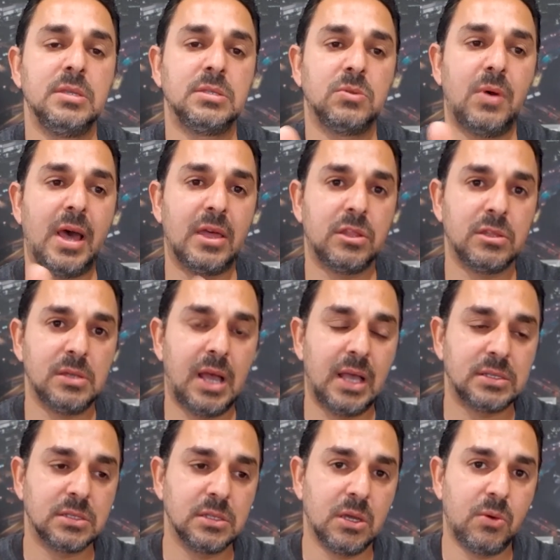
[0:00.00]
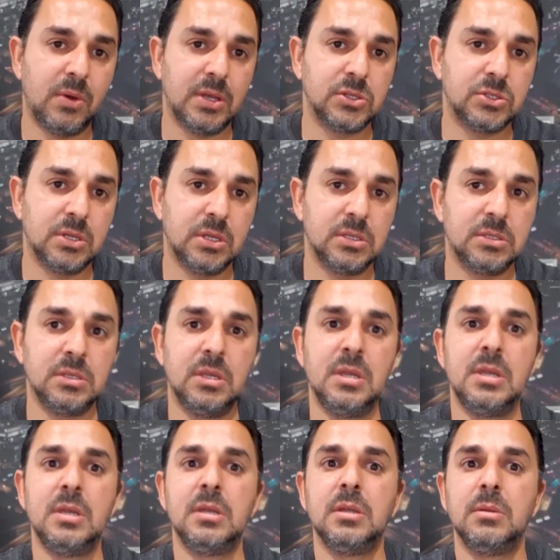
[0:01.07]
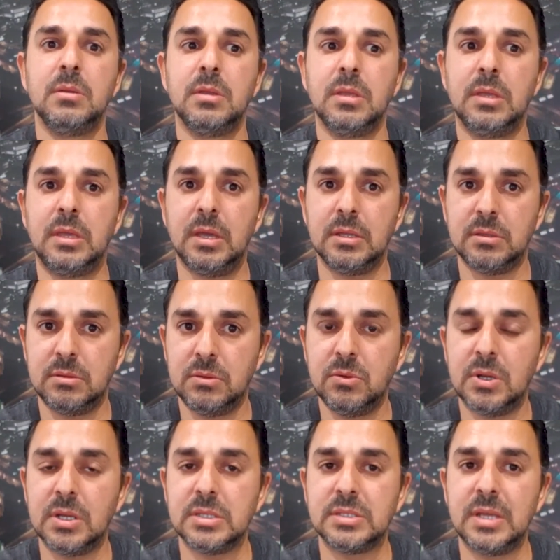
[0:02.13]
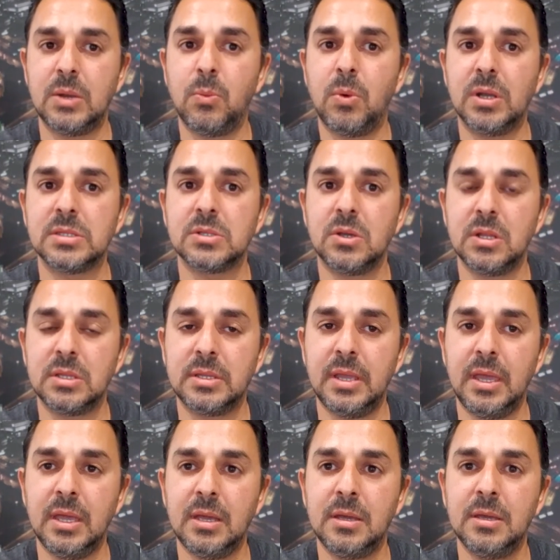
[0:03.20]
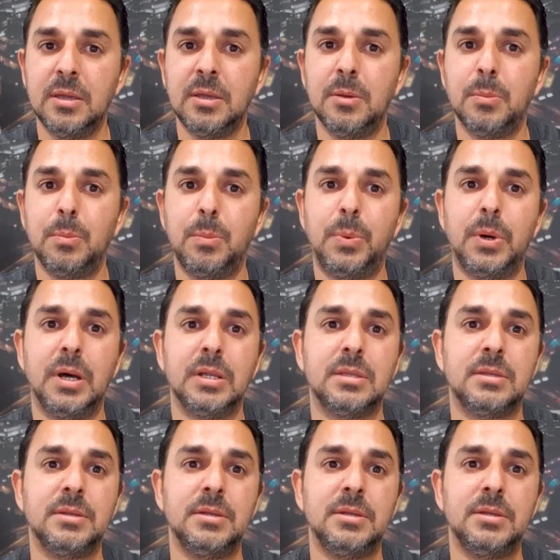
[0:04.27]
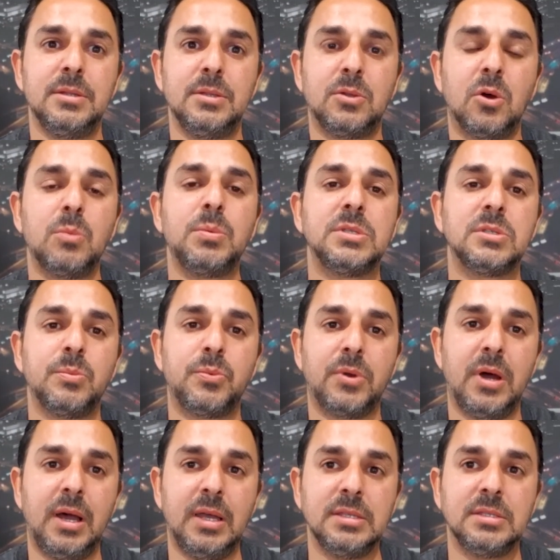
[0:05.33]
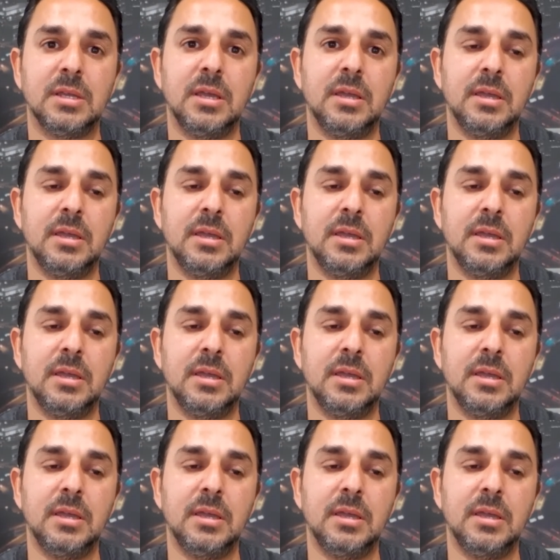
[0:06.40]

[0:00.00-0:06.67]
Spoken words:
So ask the questions, get to understand what it's going to take, but don't be surprised